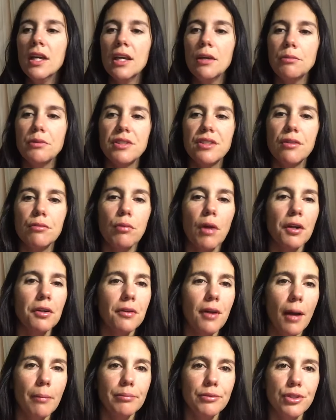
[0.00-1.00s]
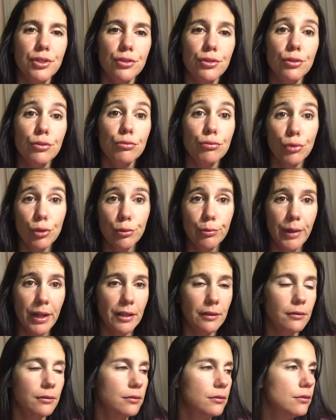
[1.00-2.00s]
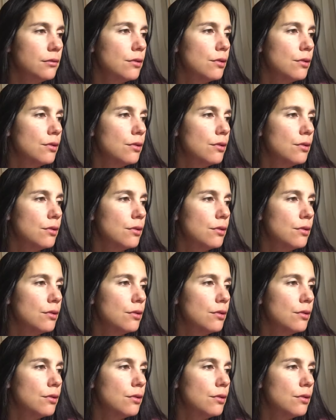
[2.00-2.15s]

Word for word: He was the runner up to Ruben.